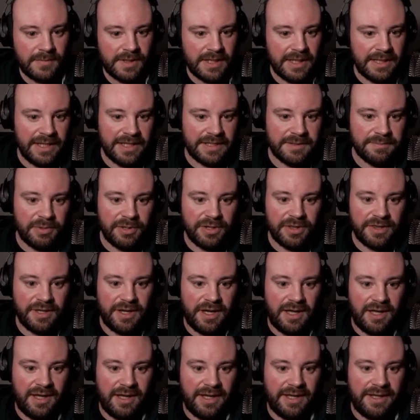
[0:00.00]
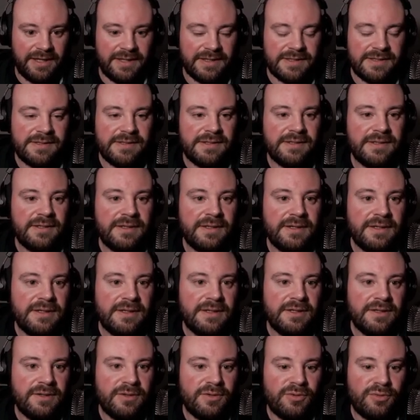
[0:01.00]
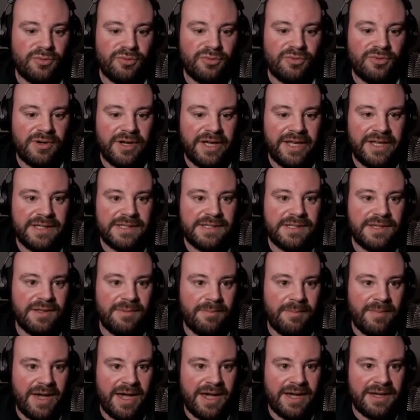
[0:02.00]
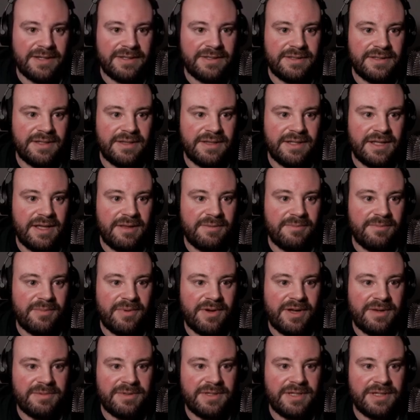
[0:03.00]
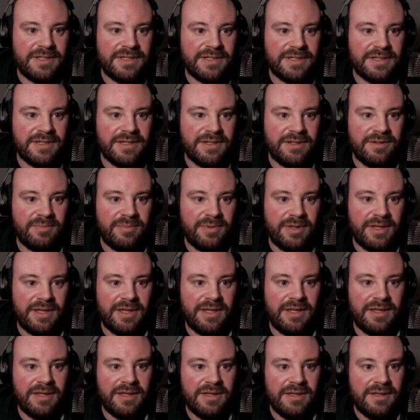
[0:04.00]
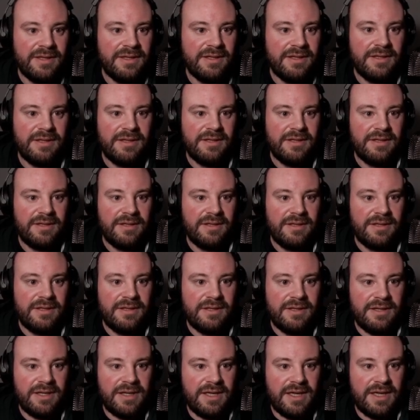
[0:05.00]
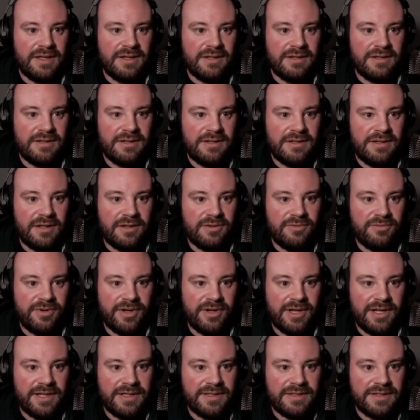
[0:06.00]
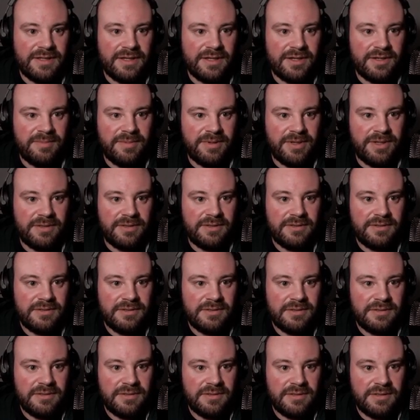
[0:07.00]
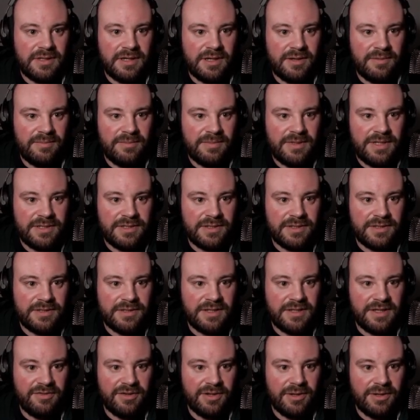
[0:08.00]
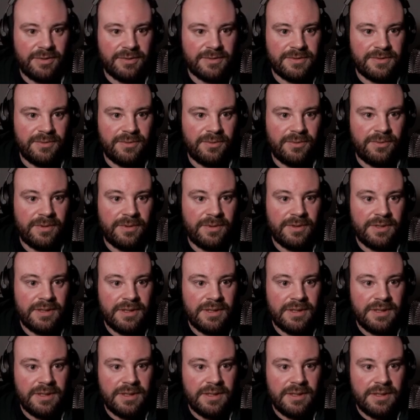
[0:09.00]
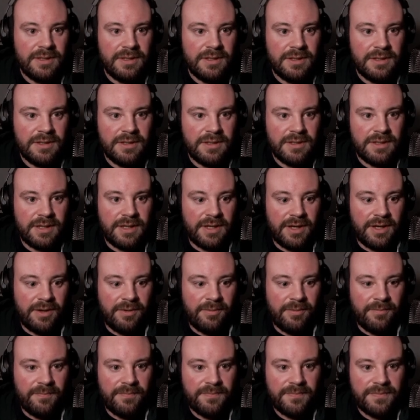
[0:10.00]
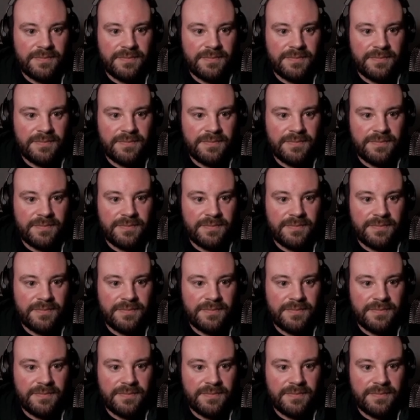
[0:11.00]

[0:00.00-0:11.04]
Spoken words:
let's put the height right to the max, and perhaps this is going to be, again, unrealistic, but let's just see if it looks cool. So